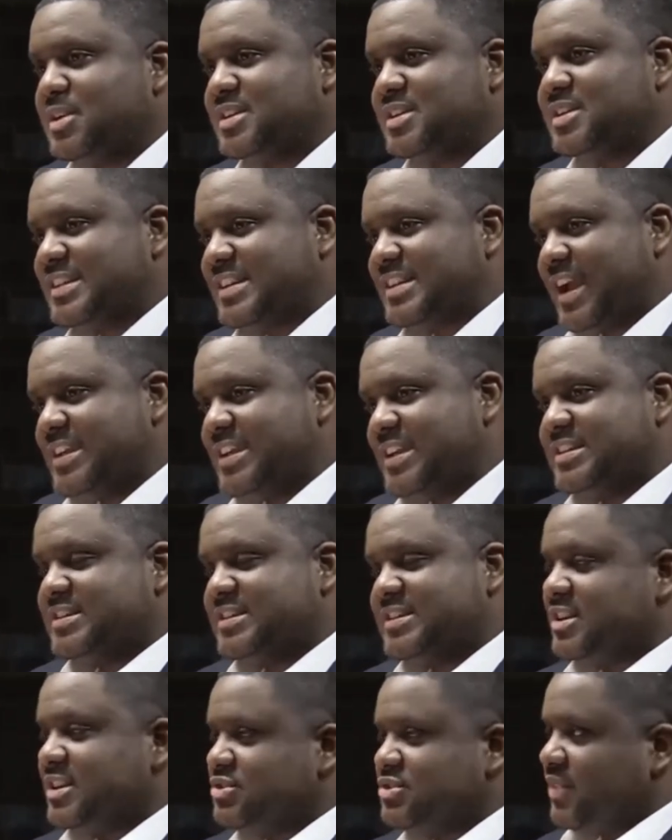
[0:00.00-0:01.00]
because in
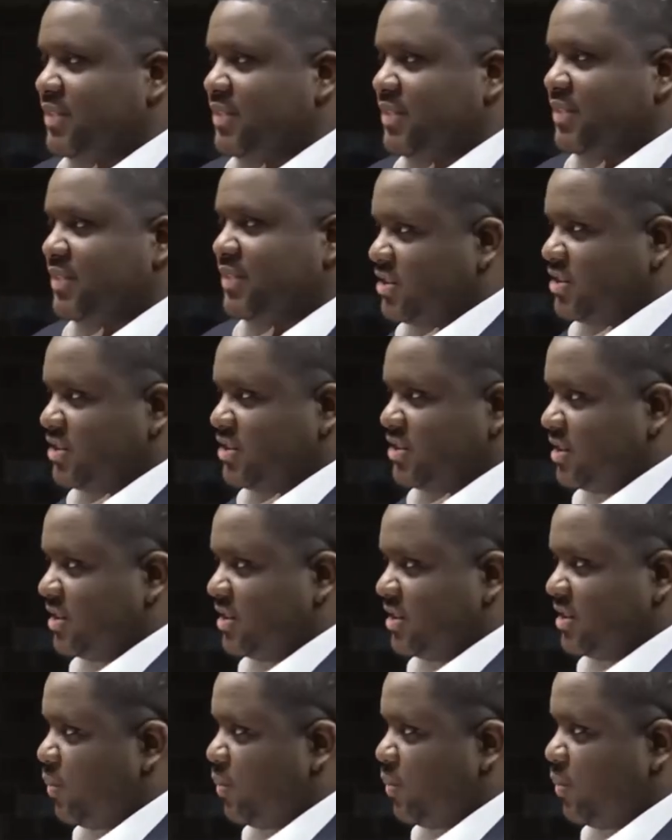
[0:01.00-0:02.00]
19th century ethnology,
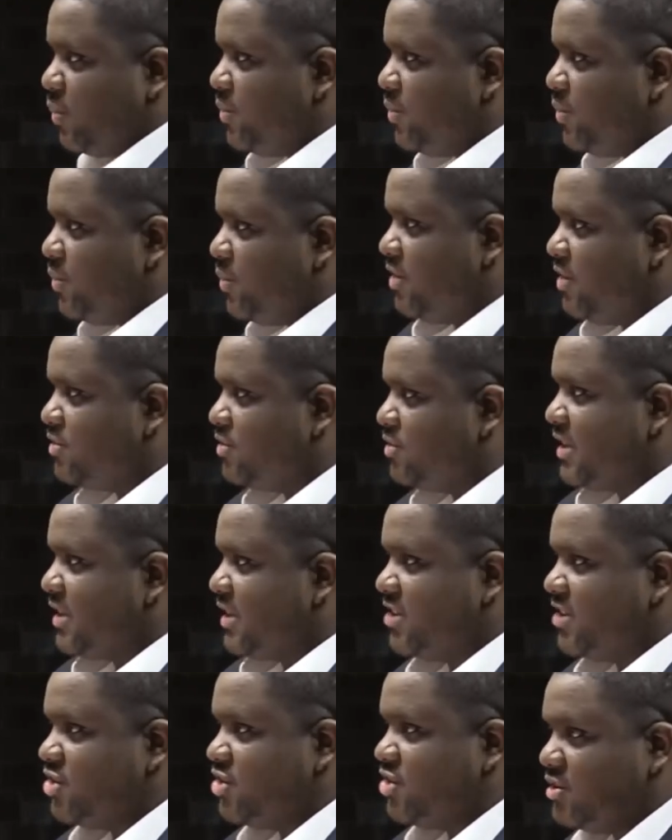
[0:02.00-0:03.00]
the way that we
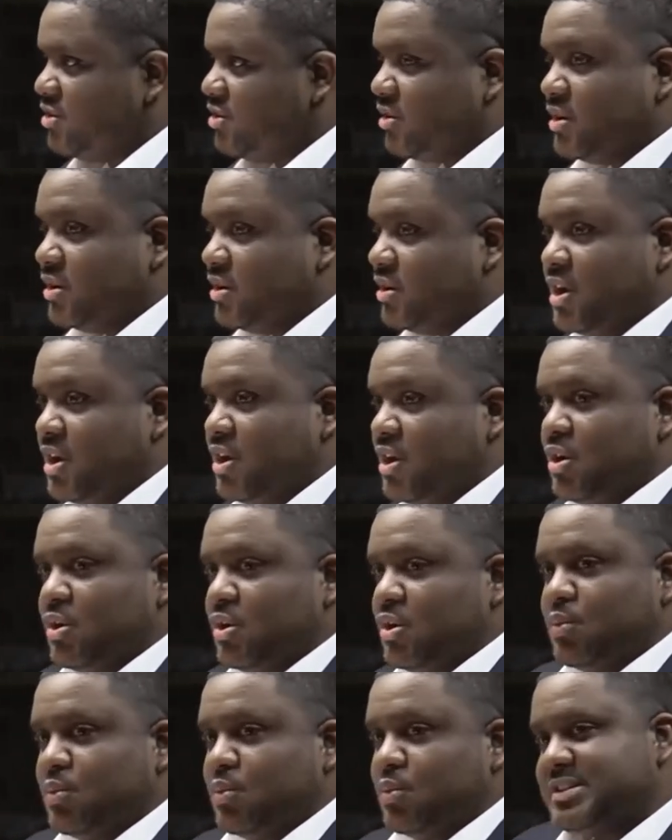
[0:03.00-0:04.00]
understand gender
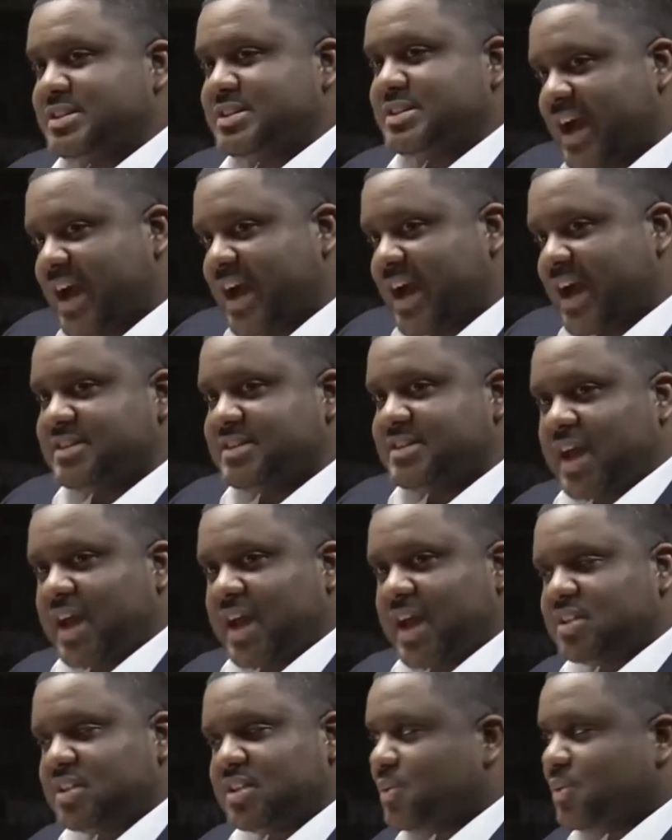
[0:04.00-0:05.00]
was not
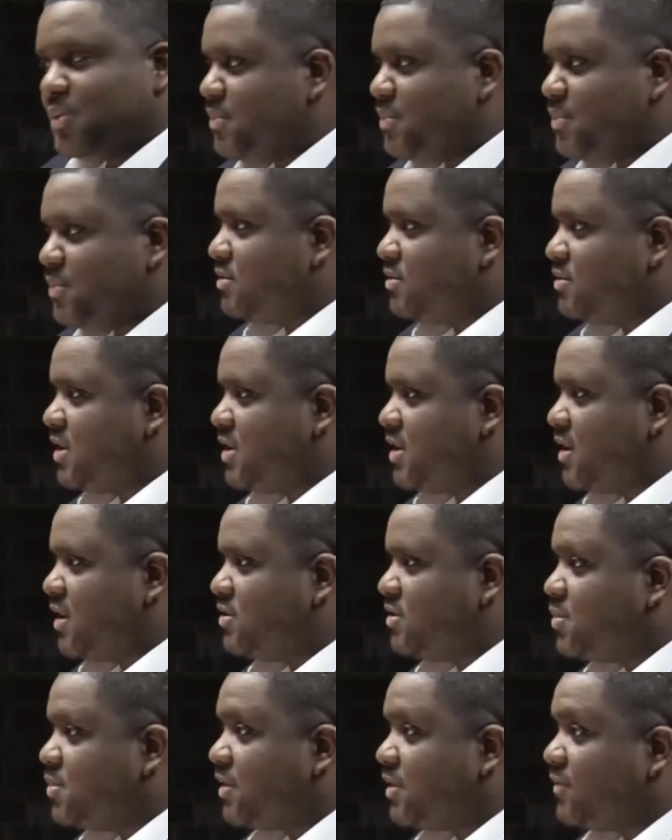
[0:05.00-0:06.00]
exactly the way we understand in
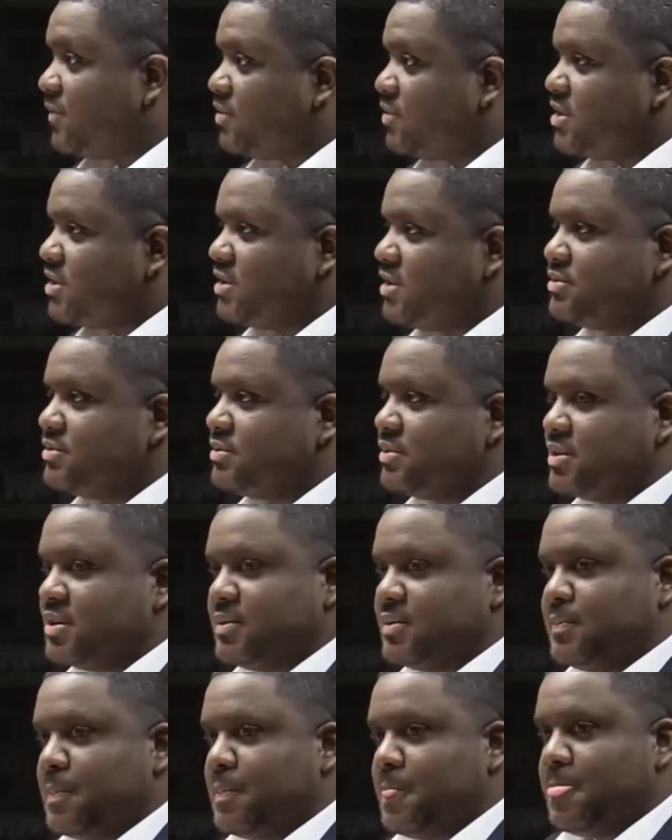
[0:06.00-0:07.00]
the 21st century.
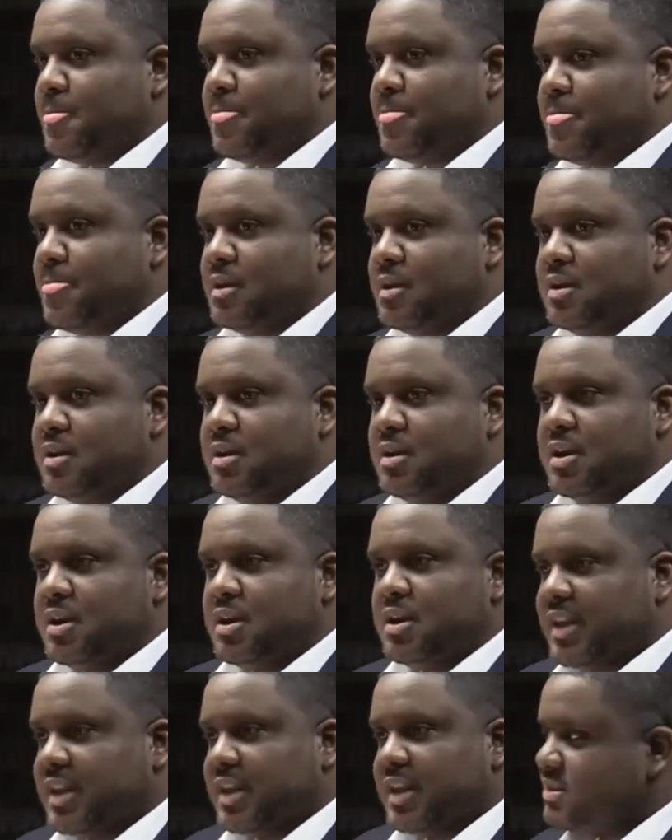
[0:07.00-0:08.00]

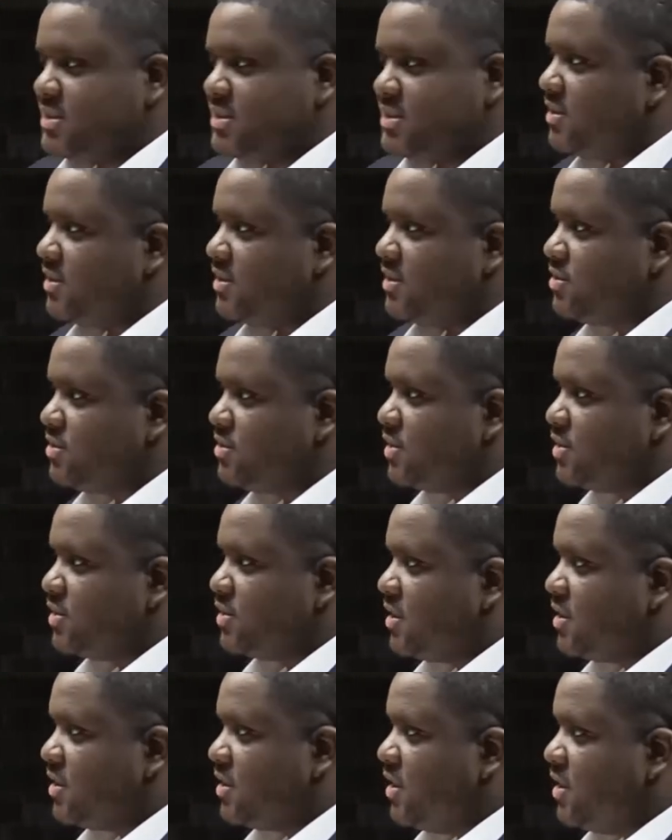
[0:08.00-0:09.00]
In the 19th century,
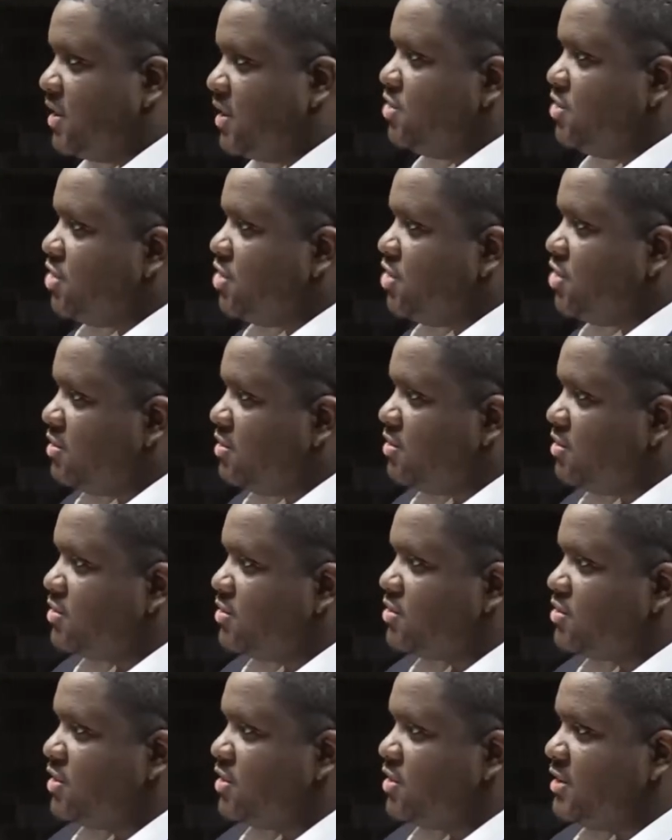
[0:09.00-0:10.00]

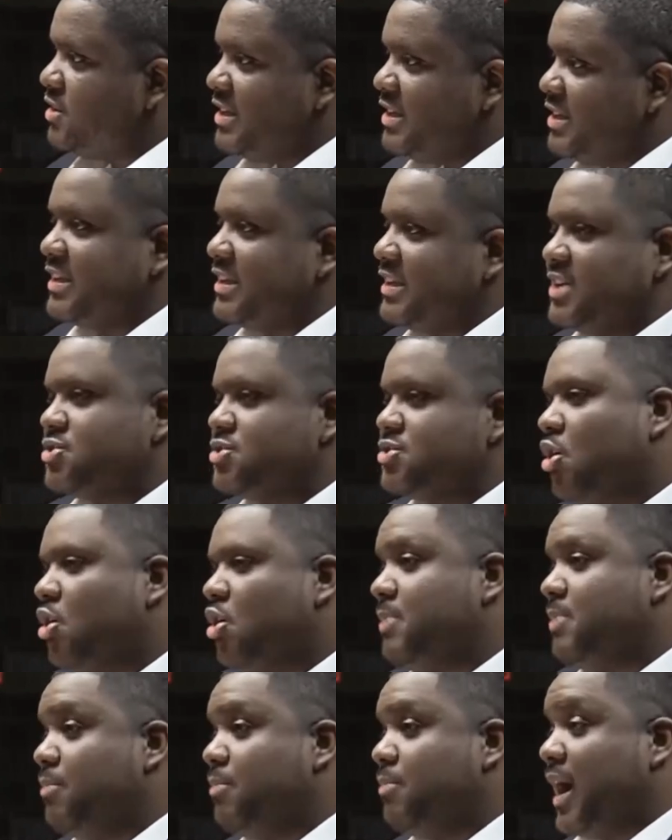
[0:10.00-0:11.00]
genders did not
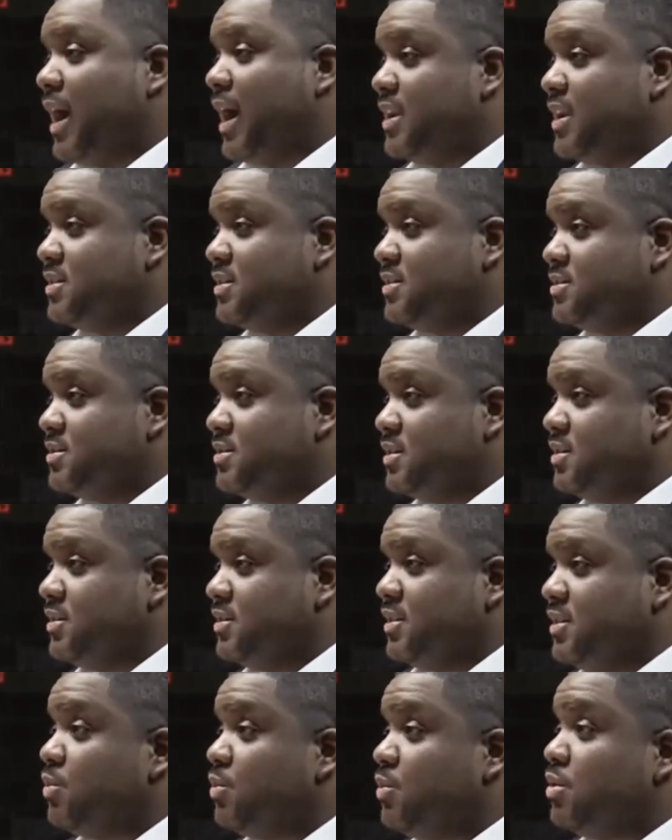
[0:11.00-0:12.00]
talk about bodies.
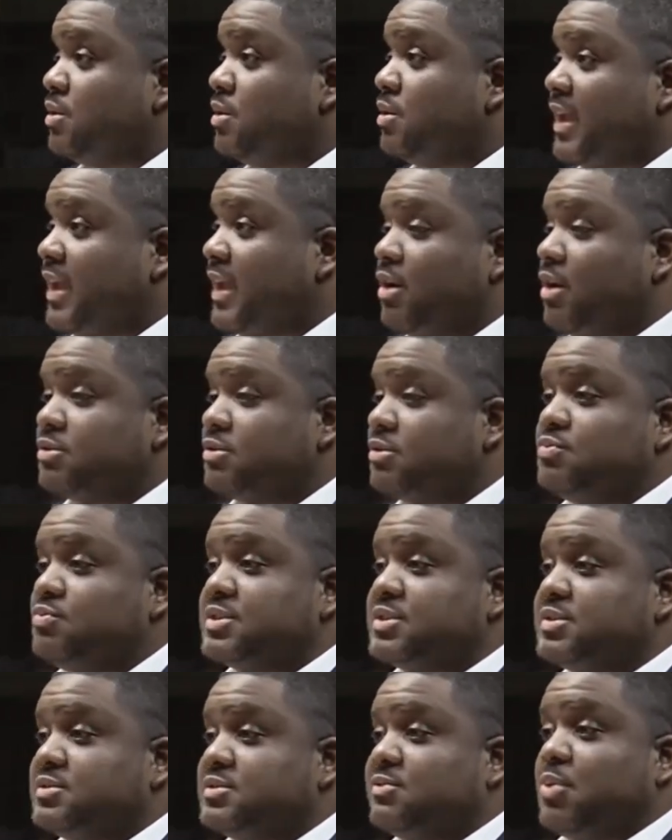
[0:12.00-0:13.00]
They were
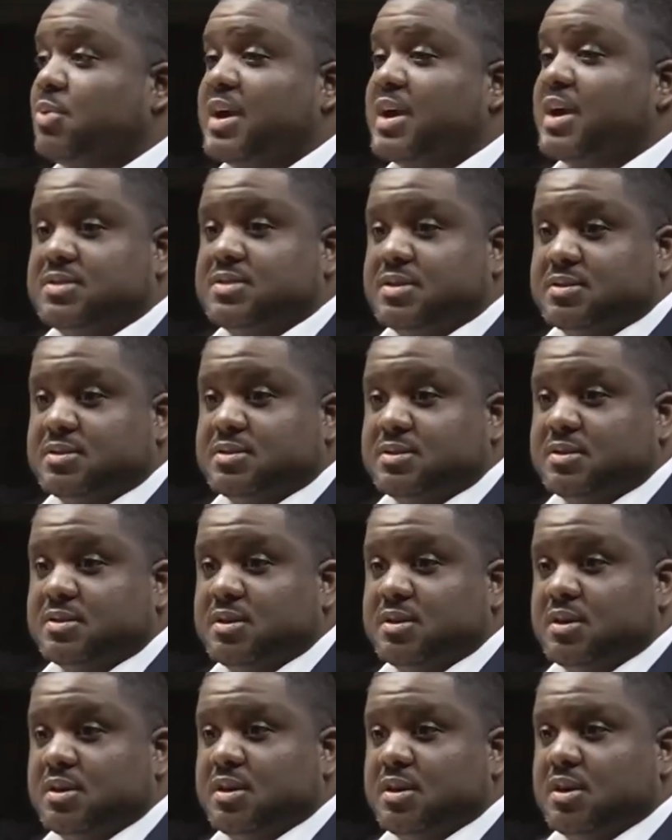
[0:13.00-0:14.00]
characteristics of races.